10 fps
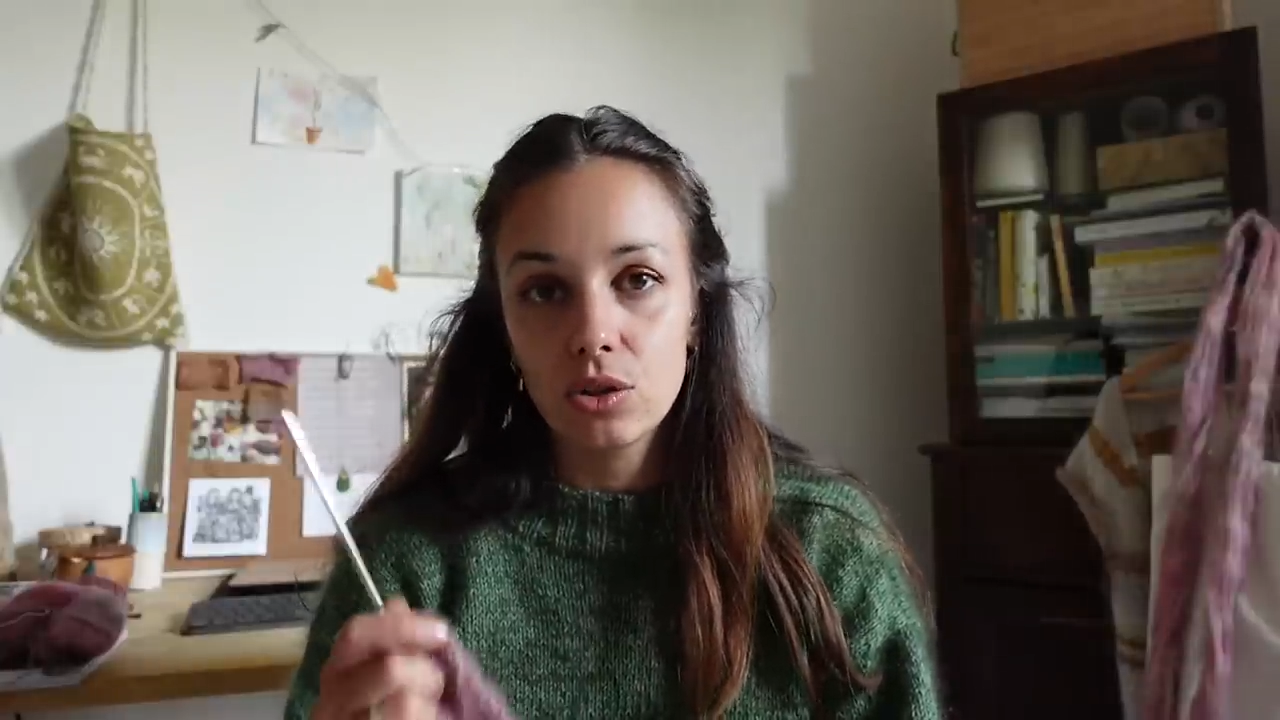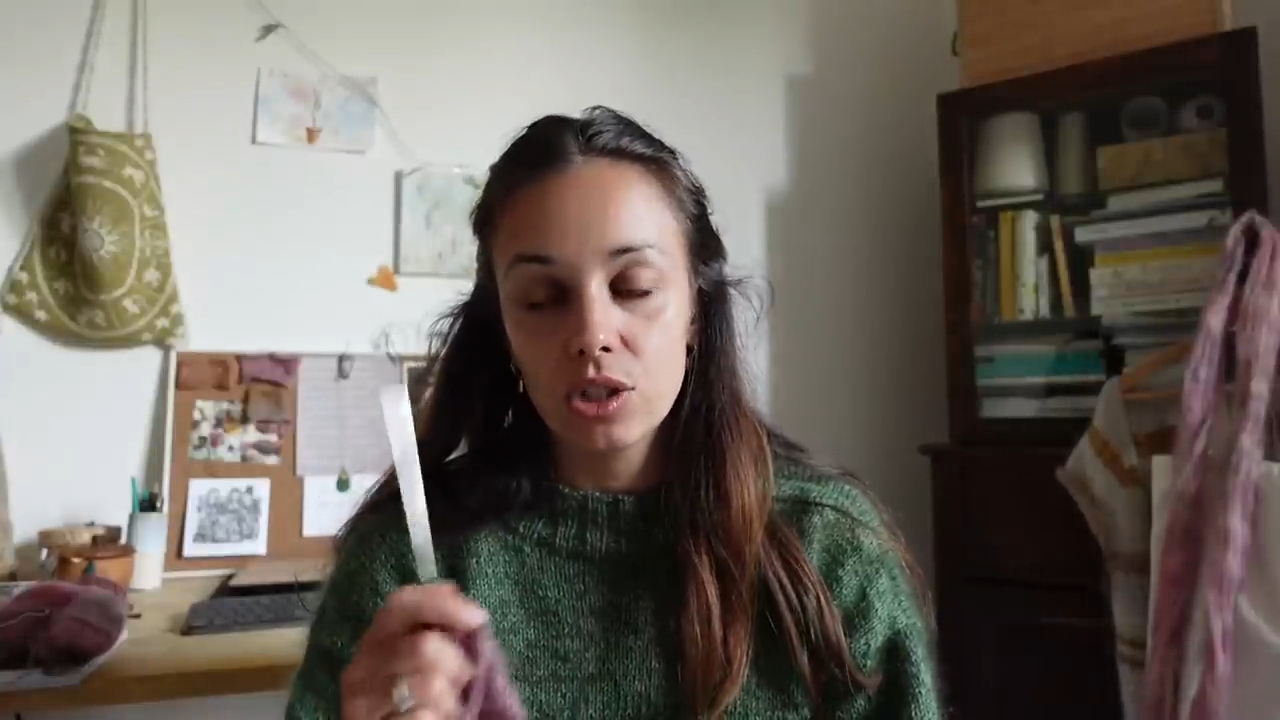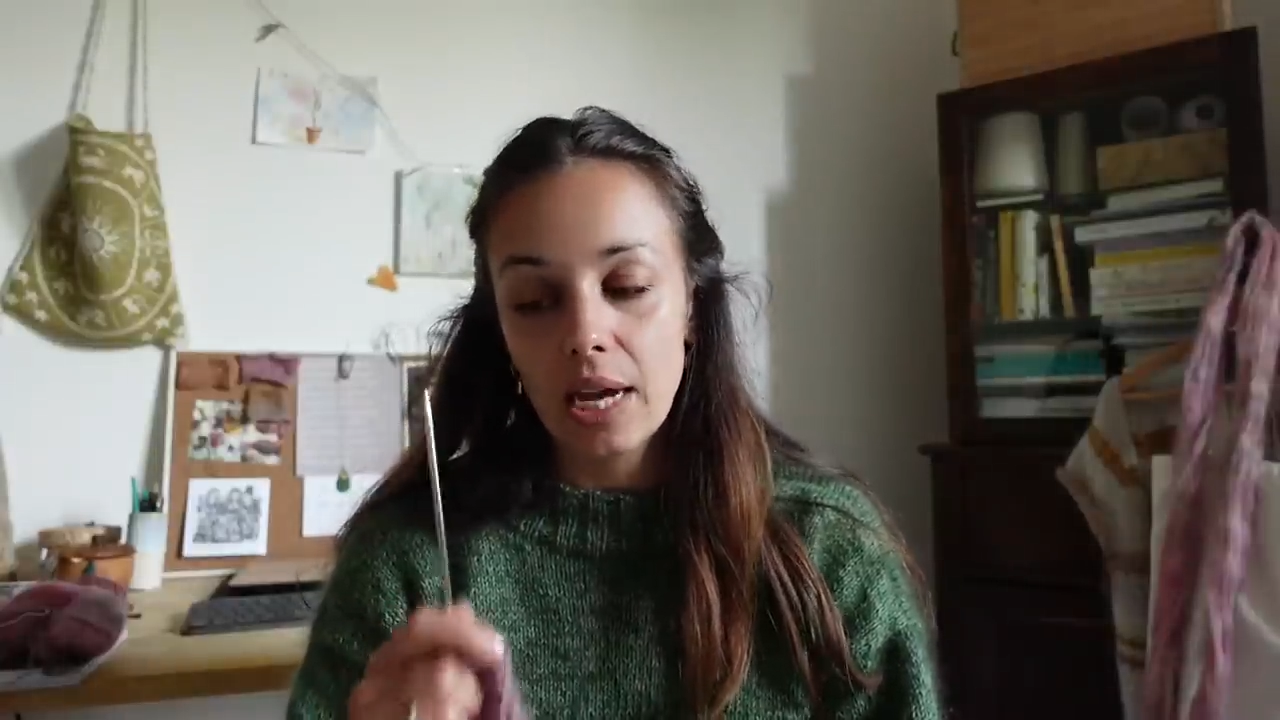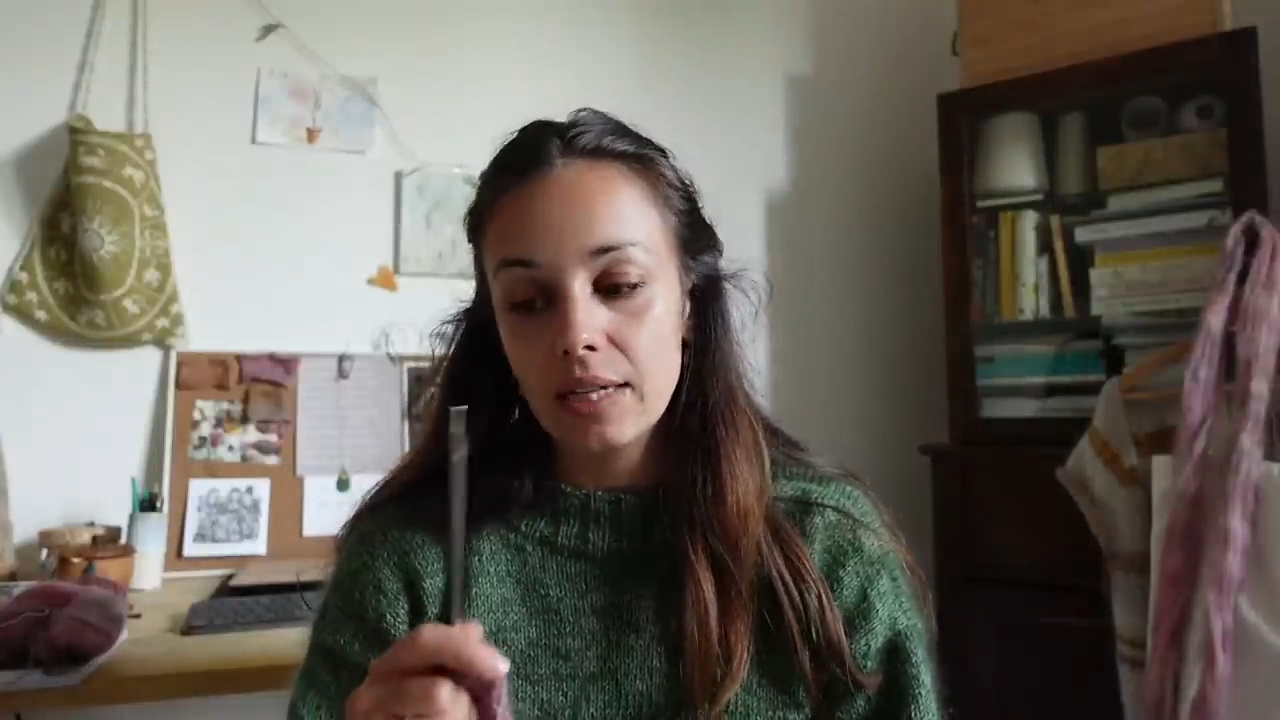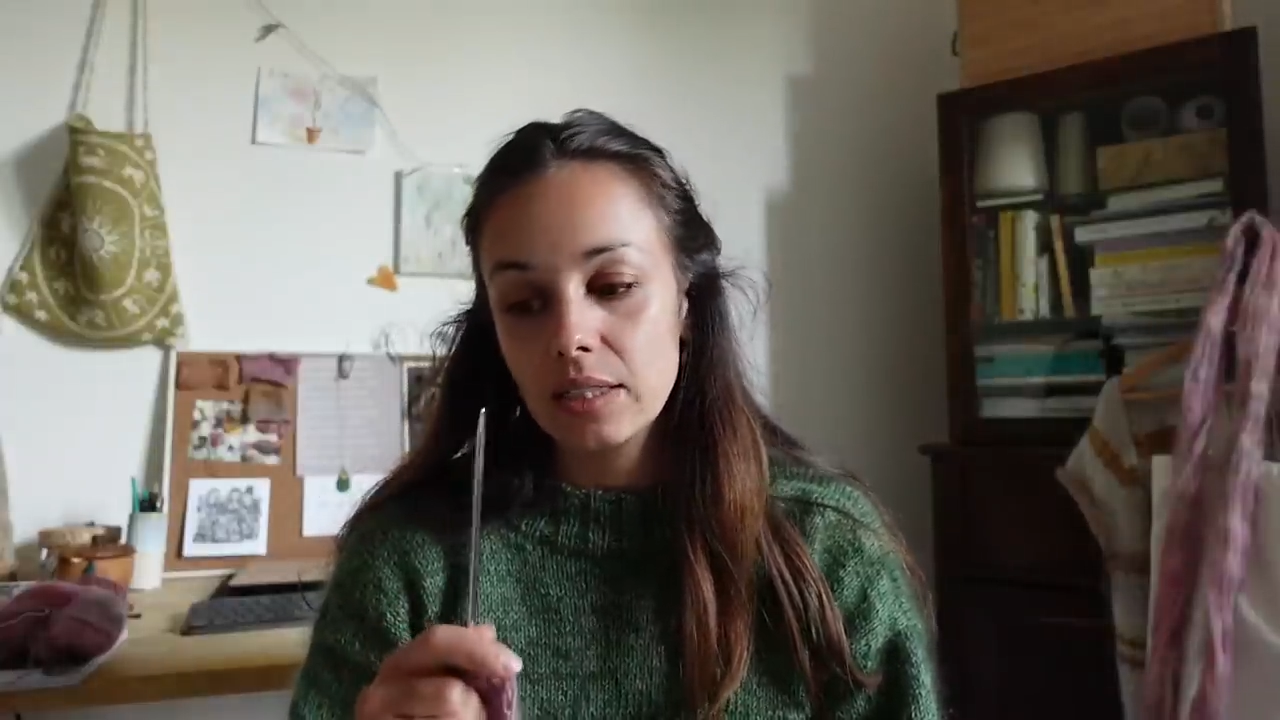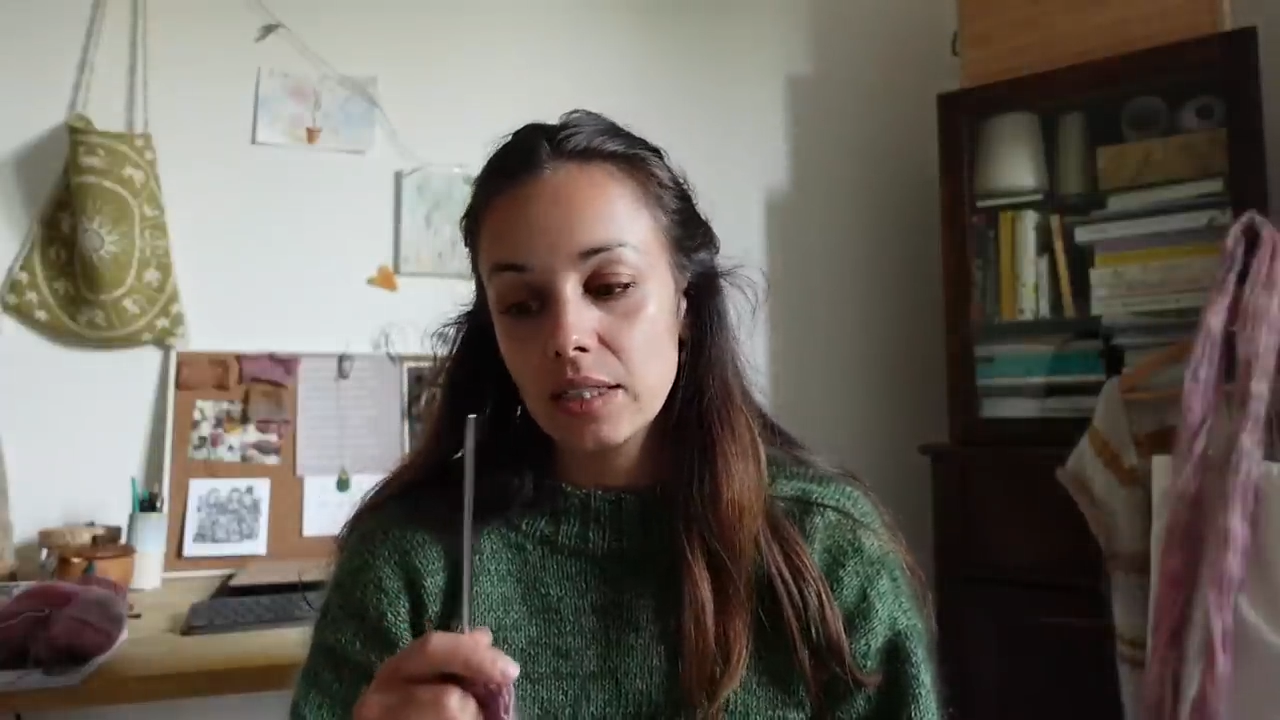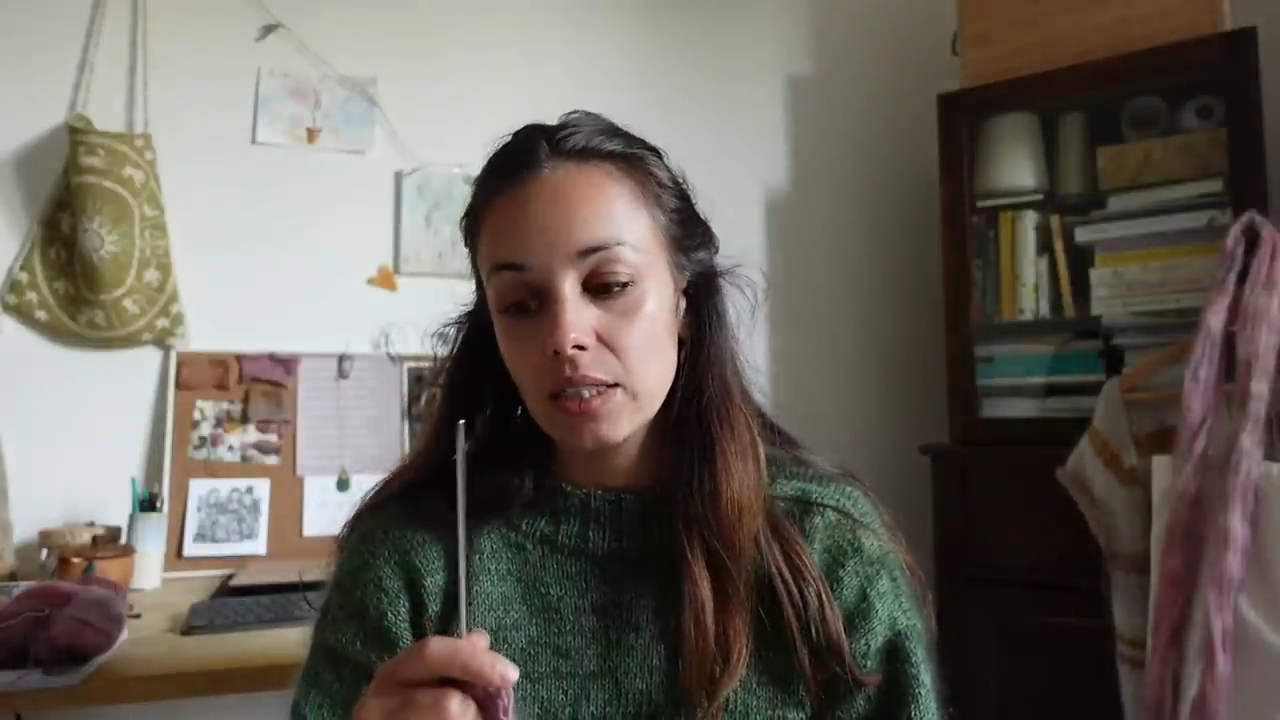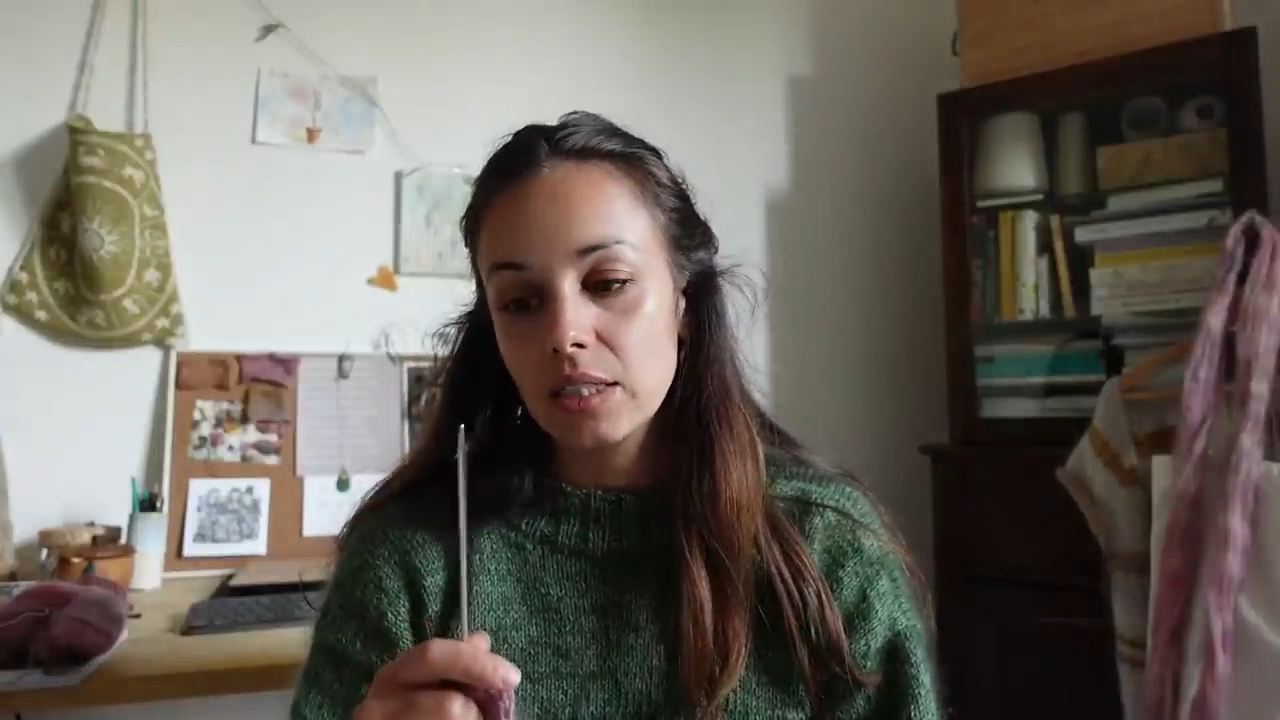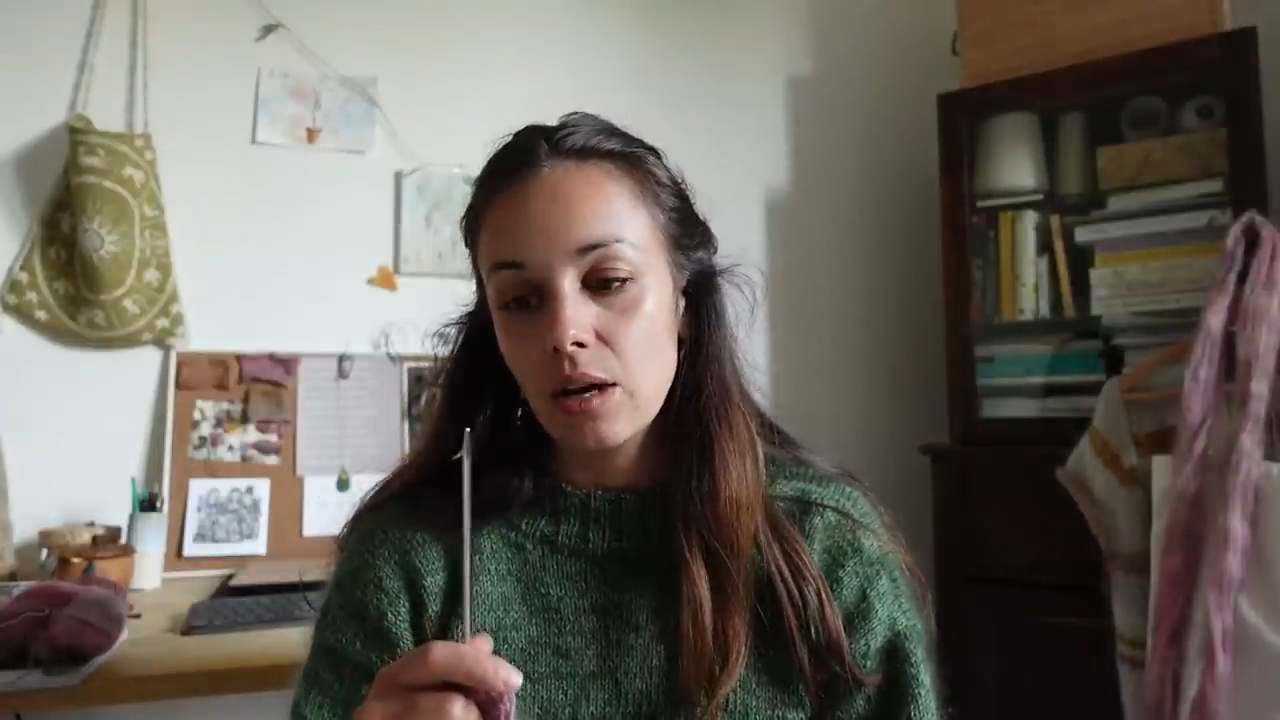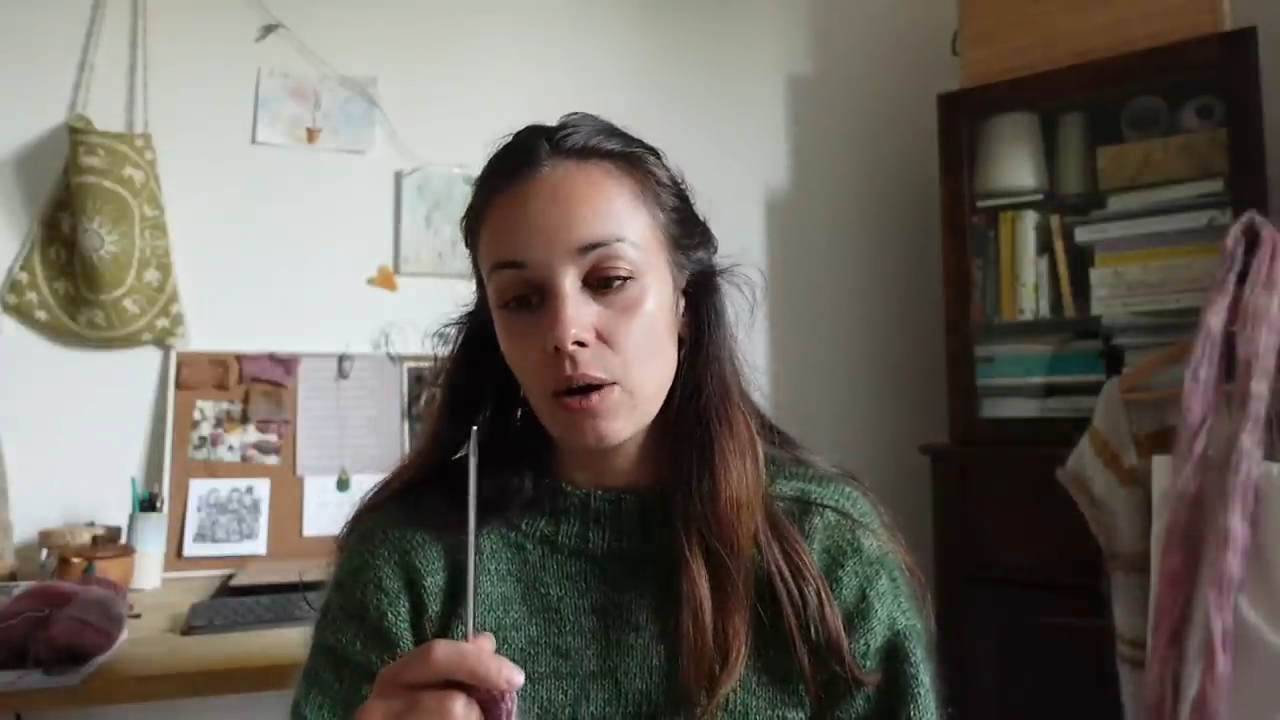
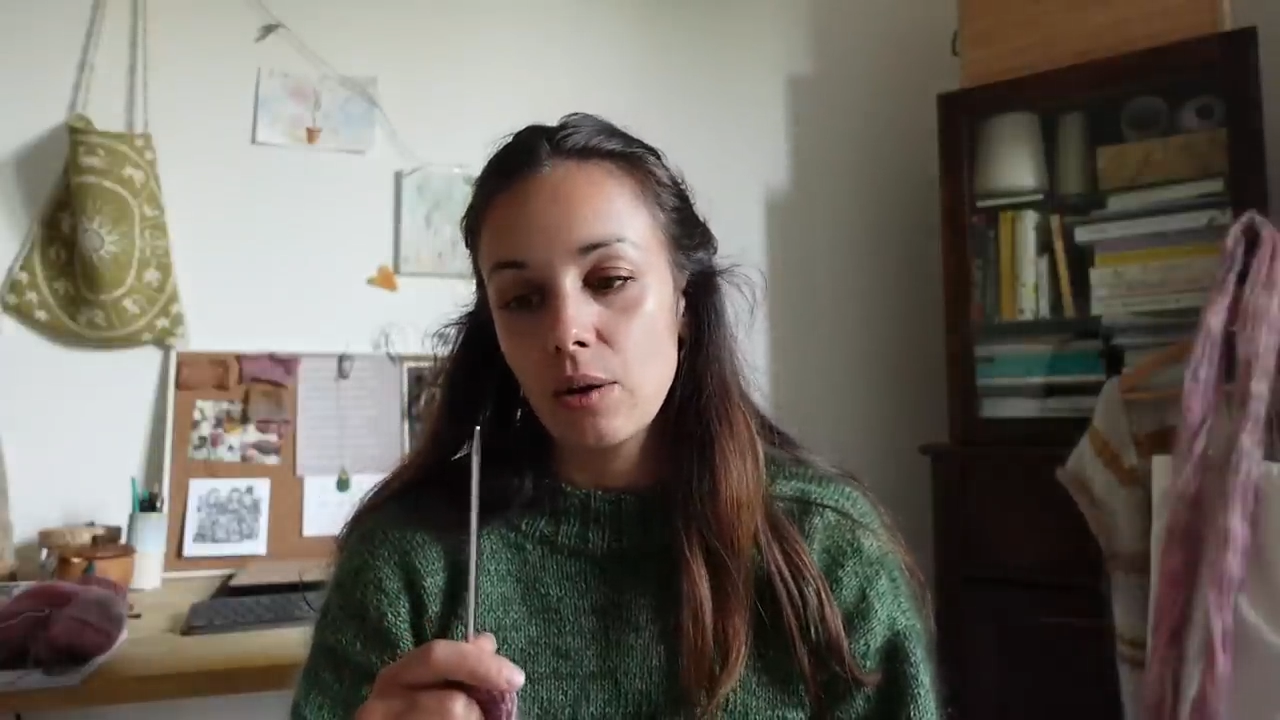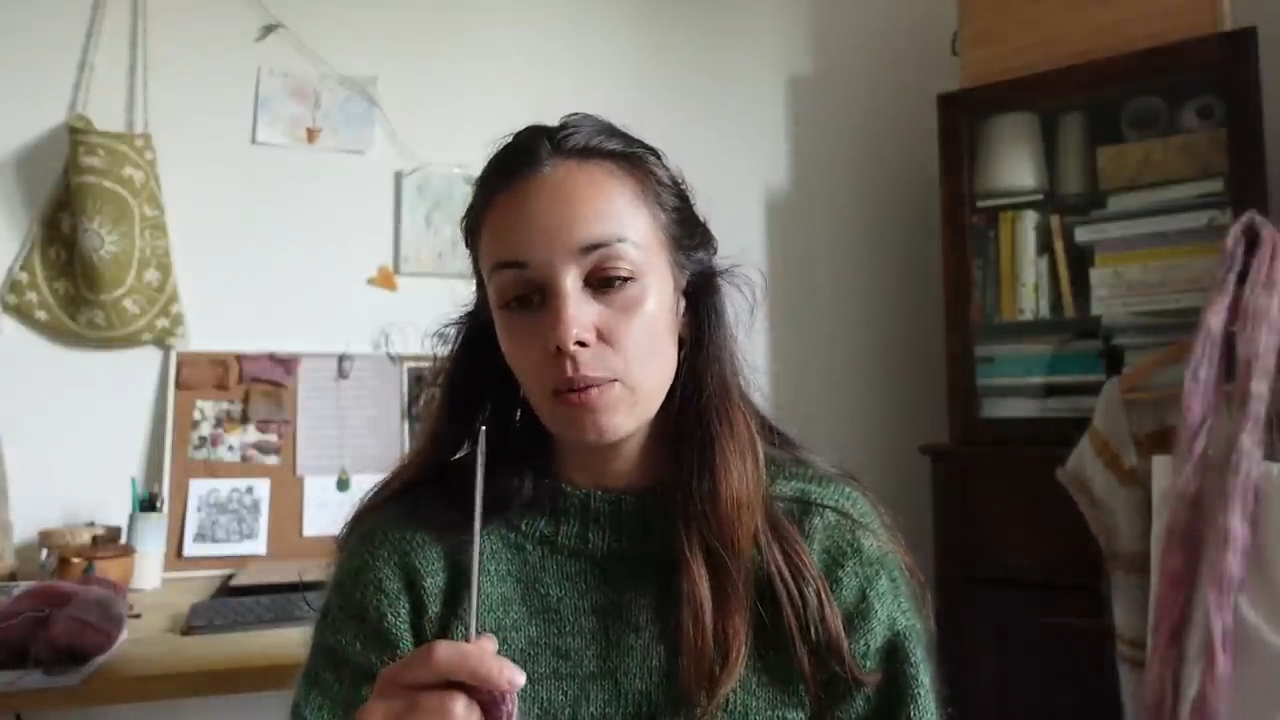sizes uh,